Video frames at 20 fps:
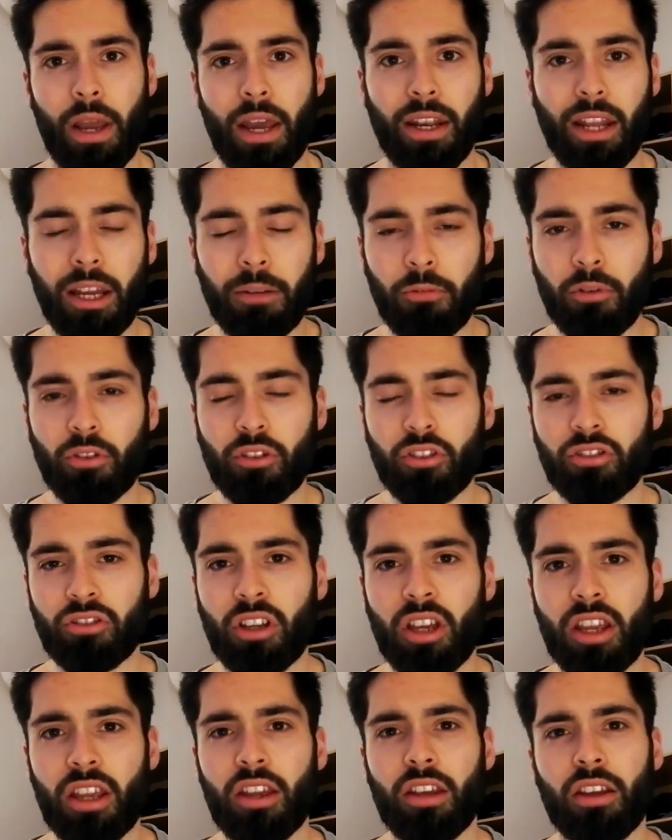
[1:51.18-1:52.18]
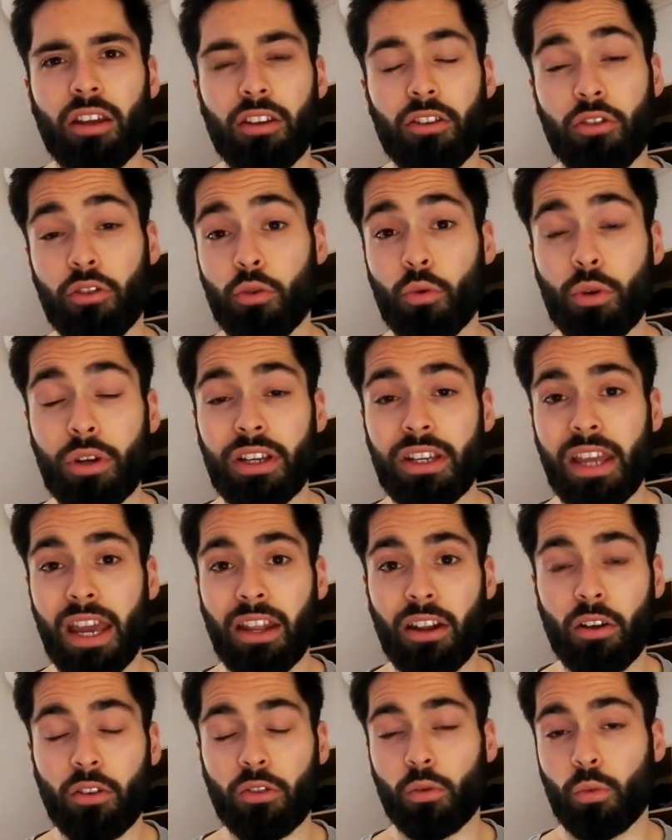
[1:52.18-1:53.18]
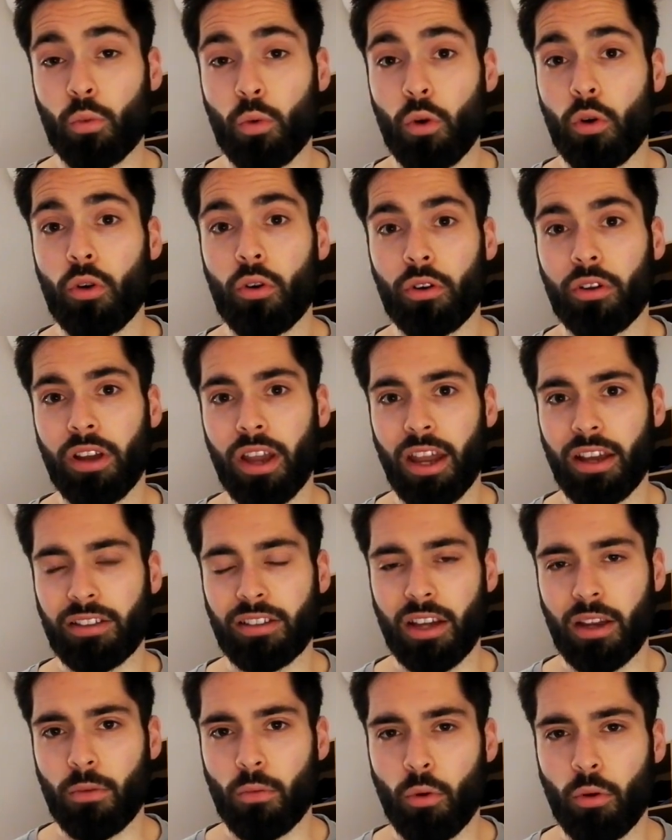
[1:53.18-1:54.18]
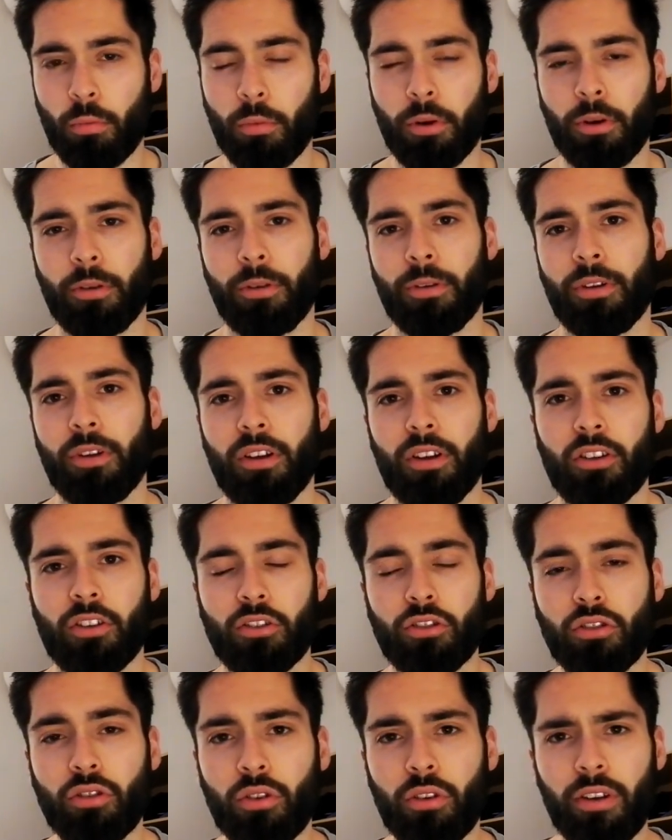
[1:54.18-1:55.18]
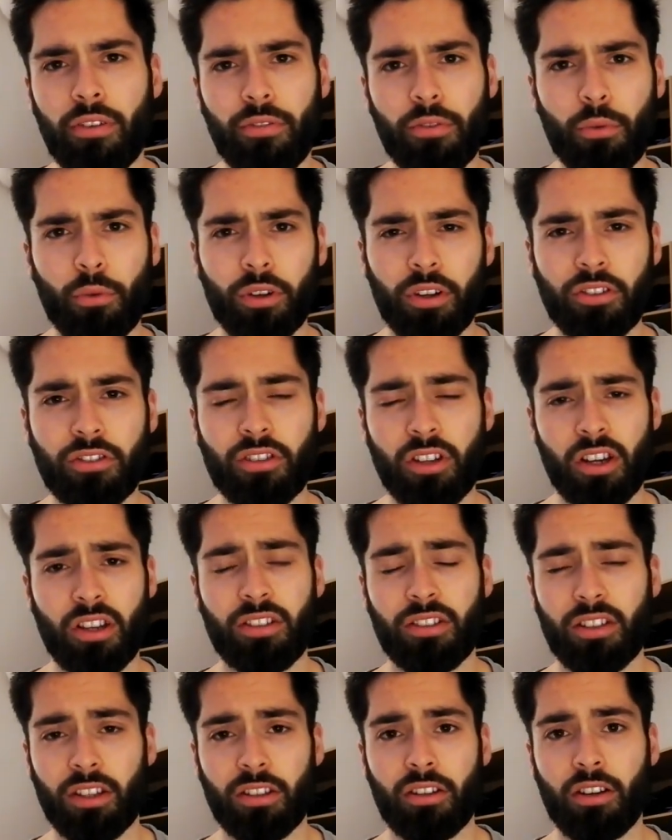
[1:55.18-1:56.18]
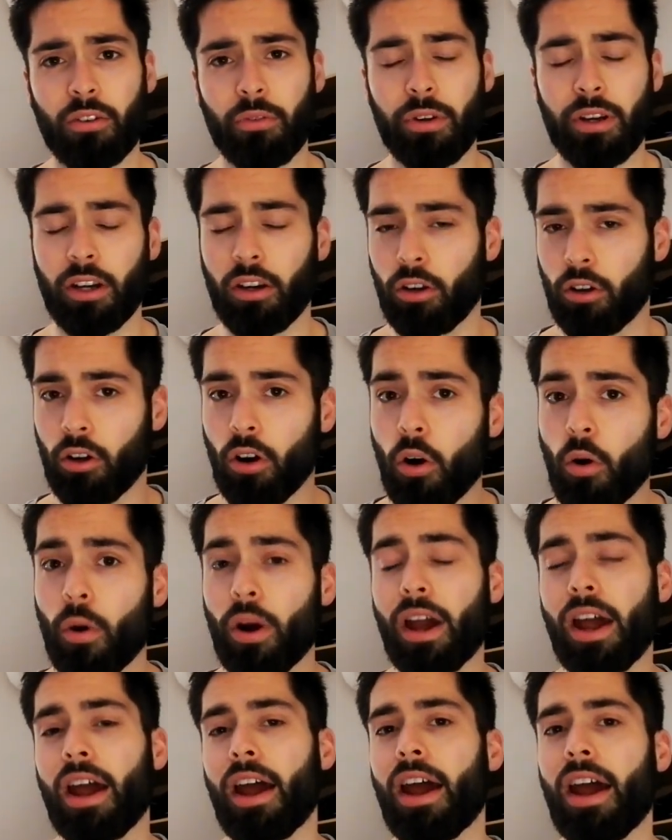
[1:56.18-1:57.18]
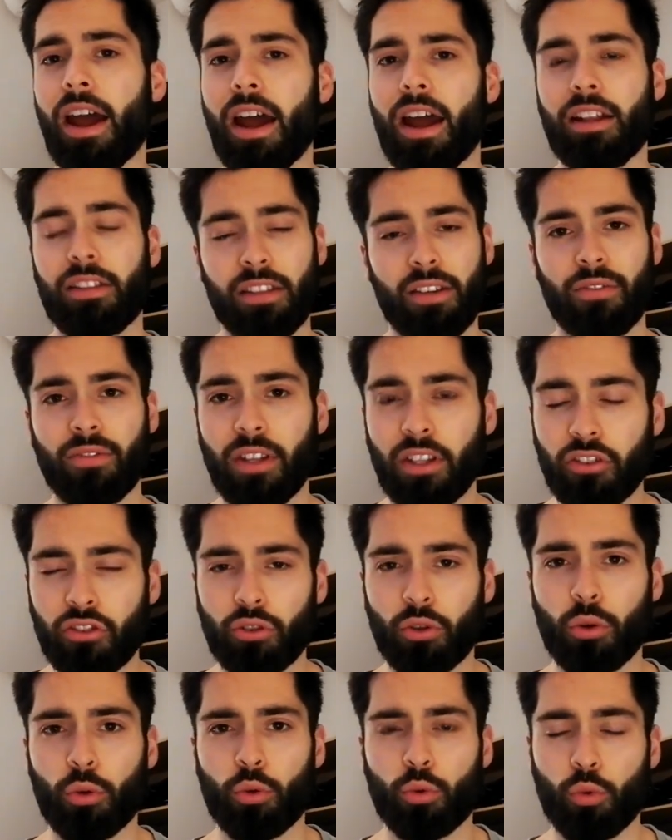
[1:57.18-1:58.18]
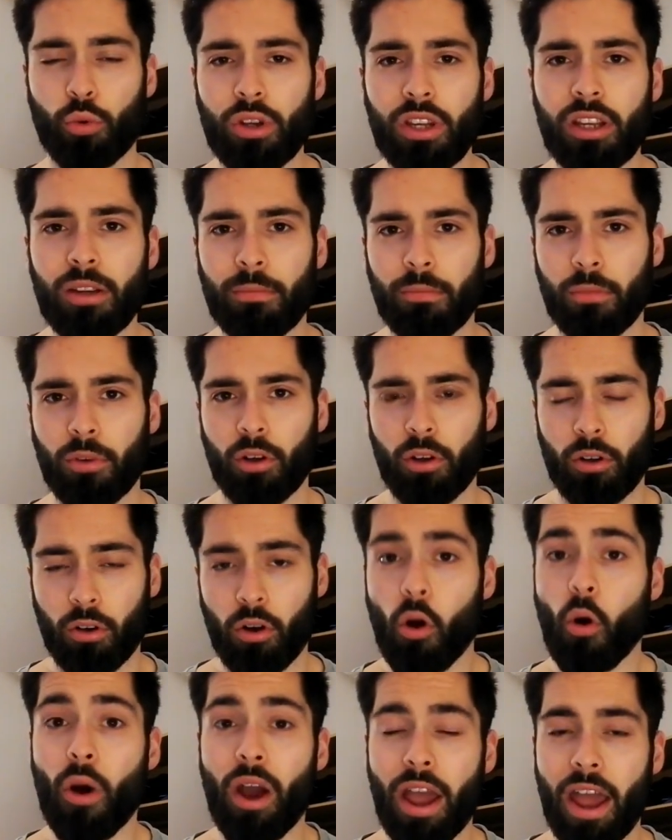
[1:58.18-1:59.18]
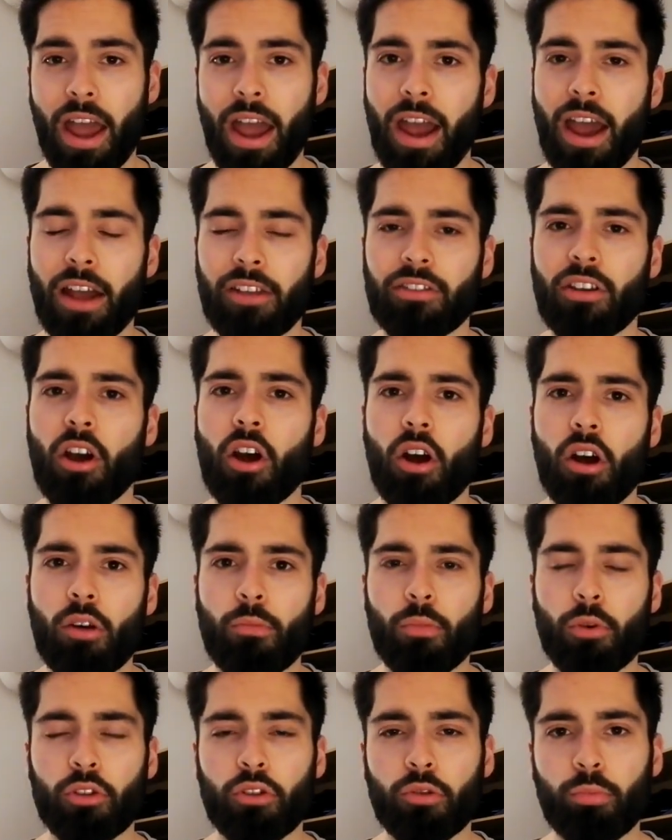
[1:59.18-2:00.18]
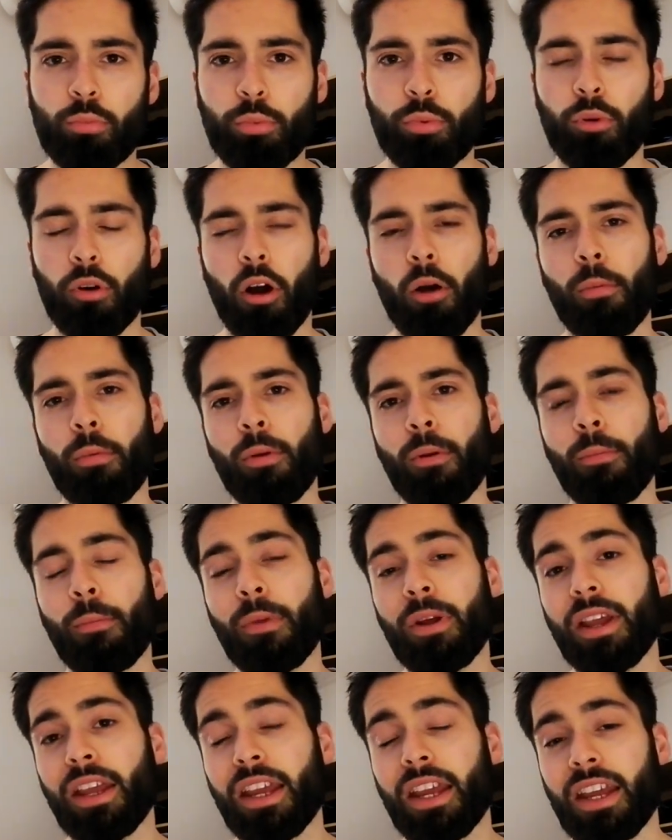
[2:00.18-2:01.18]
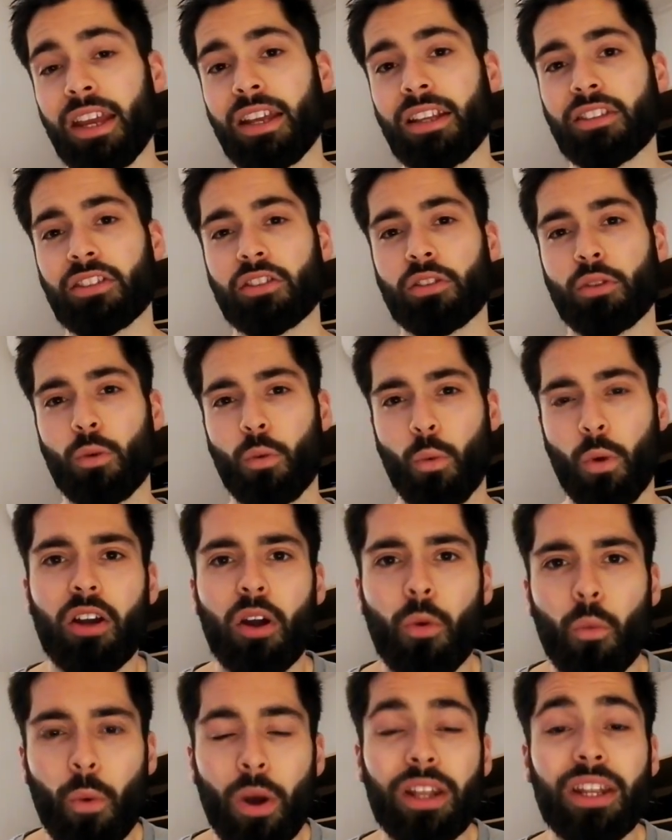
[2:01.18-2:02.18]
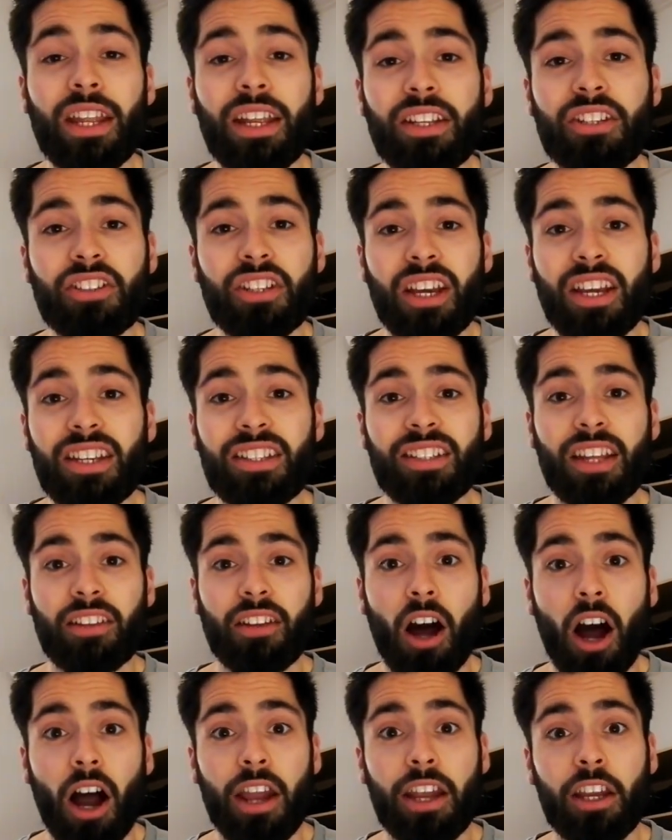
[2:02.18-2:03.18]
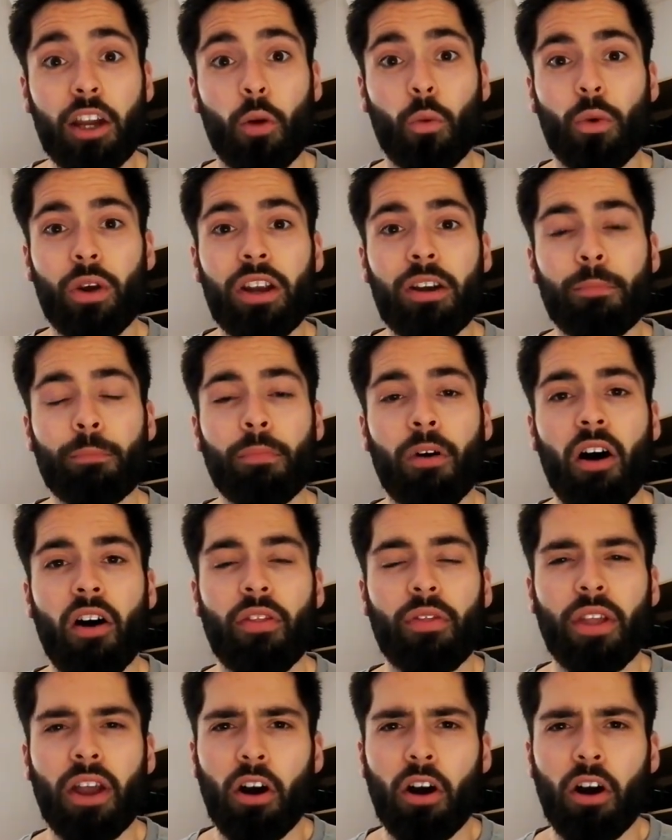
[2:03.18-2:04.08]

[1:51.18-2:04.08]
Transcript: And I'm not saying you cannot work as a woman. Sure, if you want to chase that career, go ahead. If that's your dream, go ahead. But the problem is, when they chase that high career path,